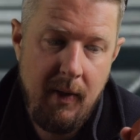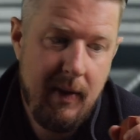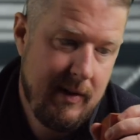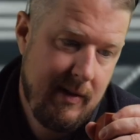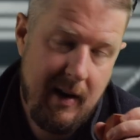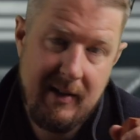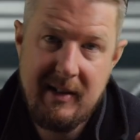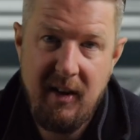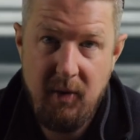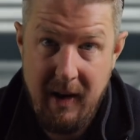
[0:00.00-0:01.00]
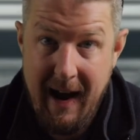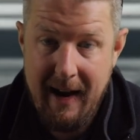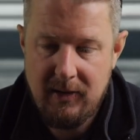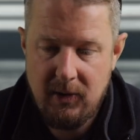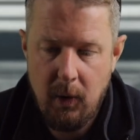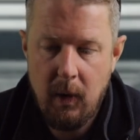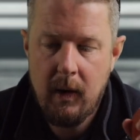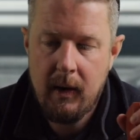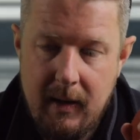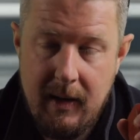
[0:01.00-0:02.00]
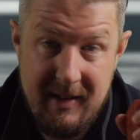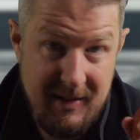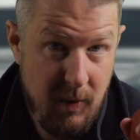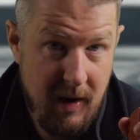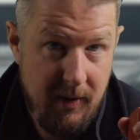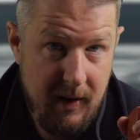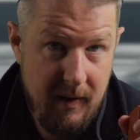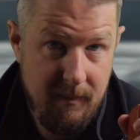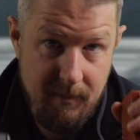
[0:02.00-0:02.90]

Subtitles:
this kind of stuff with a hacksaw? Is it worth it?